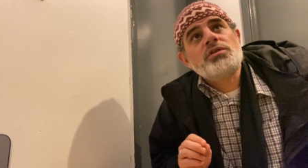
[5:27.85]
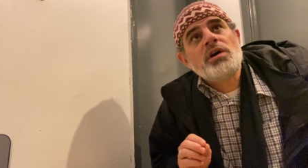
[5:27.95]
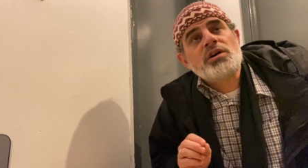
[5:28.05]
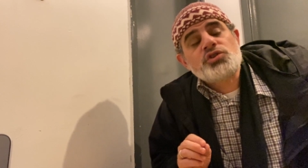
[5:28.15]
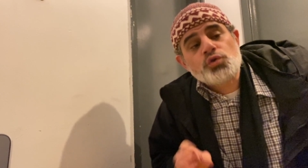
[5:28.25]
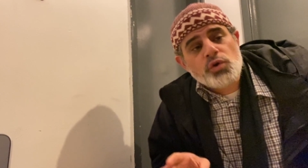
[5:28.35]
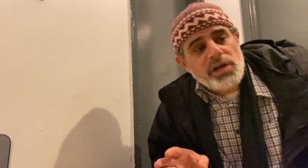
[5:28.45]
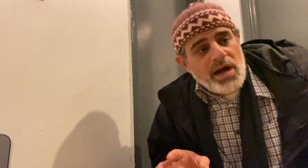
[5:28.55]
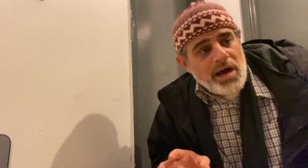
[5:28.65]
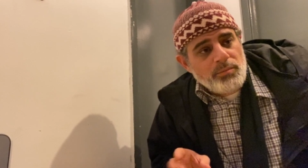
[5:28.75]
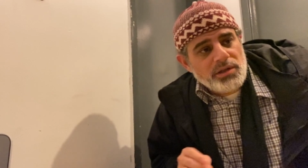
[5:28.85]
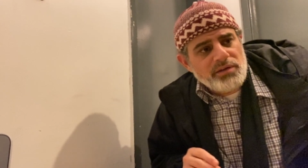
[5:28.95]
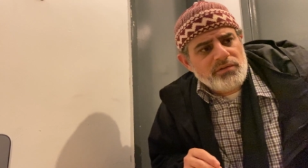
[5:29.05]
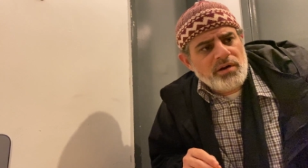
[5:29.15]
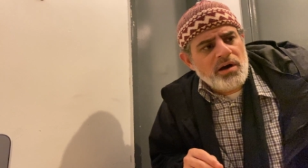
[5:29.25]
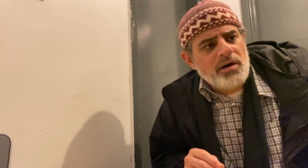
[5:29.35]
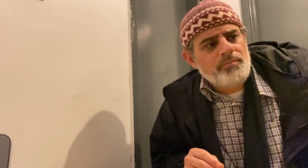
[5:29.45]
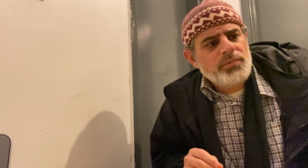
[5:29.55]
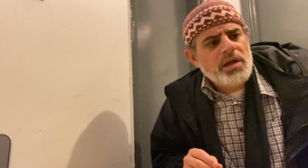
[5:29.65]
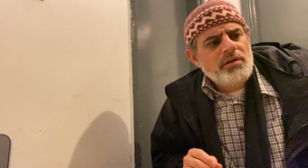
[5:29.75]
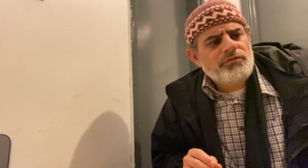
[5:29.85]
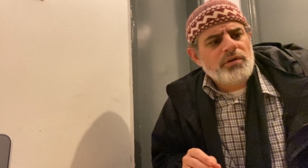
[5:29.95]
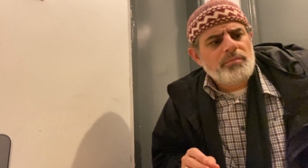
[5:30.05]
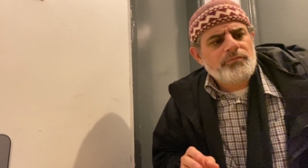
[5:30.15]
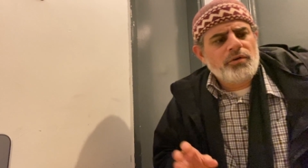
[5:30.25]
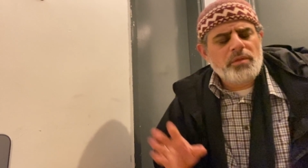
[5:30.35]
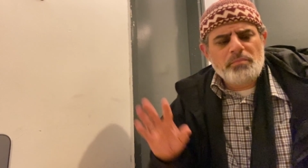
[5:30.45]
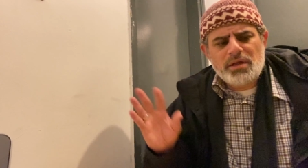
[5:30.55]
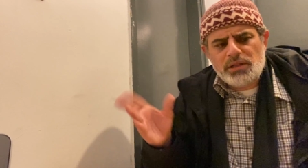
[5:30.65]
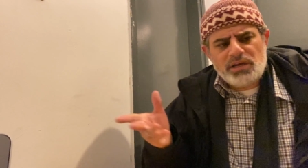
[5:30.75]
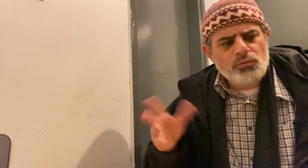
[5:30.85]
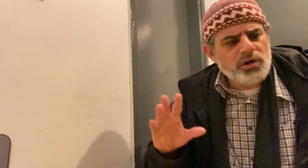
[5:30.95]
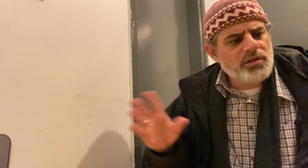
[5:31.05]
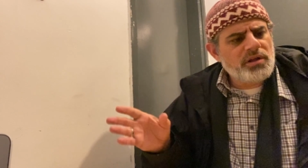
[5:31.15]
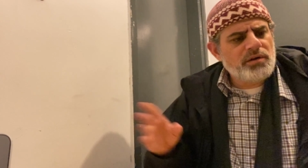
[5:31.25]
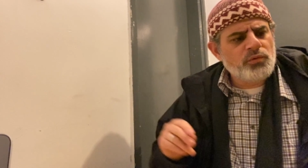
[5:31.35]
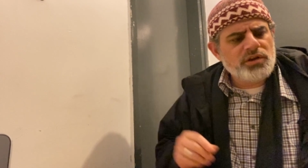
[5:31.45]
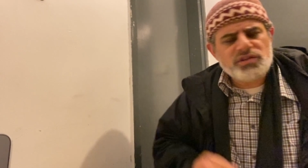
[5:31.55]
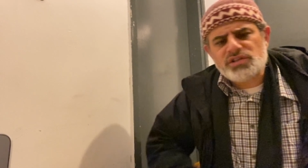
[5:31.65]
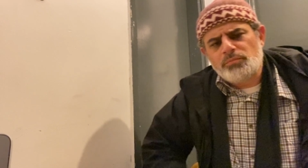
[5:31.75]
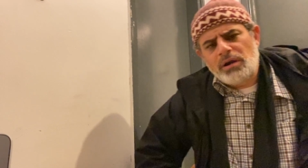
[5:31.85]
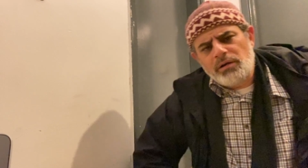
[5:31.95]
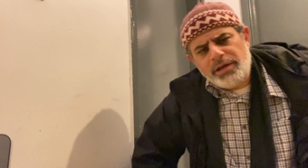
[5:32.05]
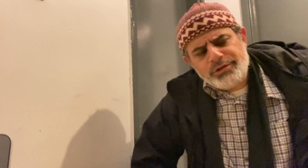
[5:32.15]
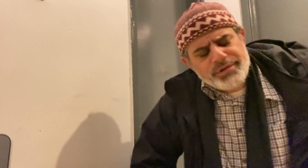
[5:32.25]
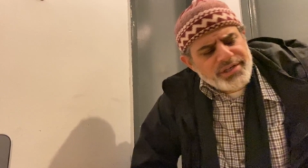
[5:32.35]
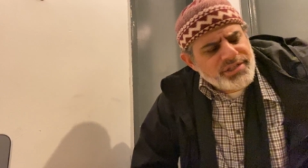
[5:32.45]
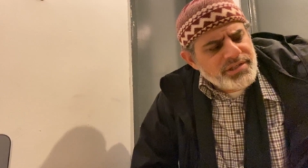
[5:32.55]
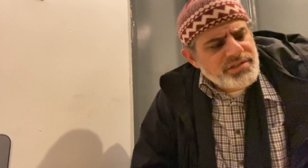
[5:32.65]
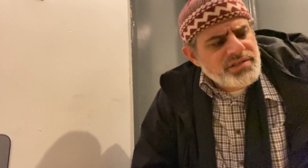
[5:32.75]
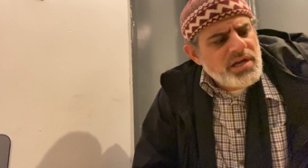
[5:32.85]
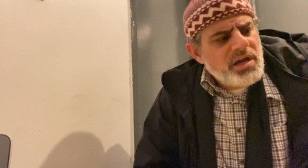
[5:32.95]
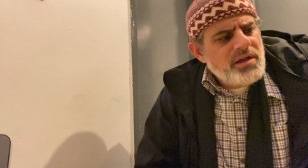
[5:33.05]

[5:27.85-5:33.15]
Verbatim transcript: uh, Surya, I believe, um, from from the Middle East, one of the one of the Sumerian traditions.